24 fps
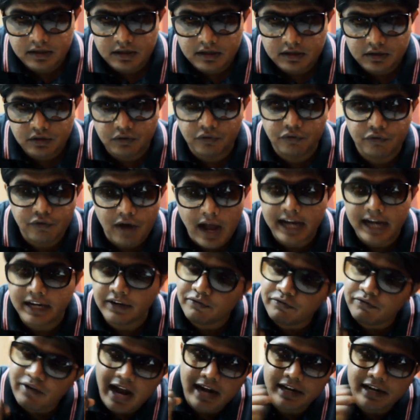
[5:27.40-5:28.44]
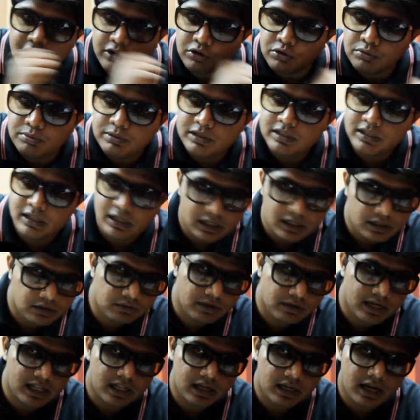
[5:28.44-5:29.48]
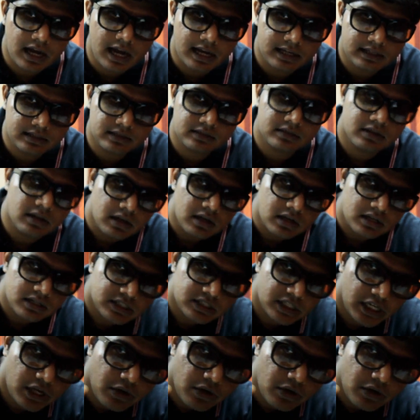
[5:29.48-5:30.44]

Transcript: to fight fat and obesity together, guys. See